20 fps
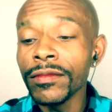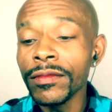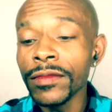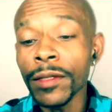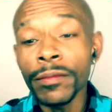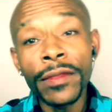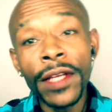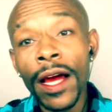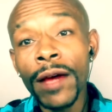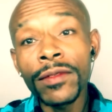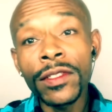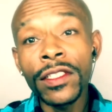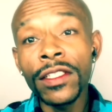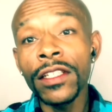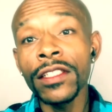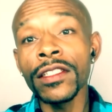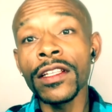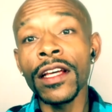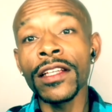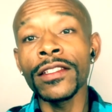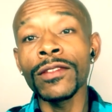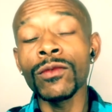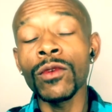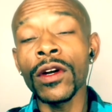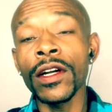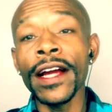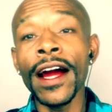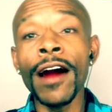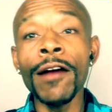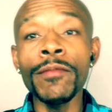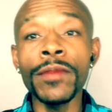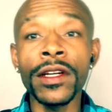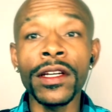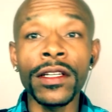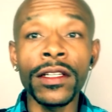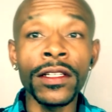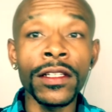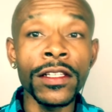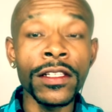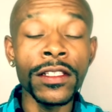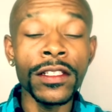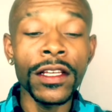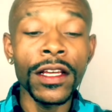Sometimes it just doesn't work out because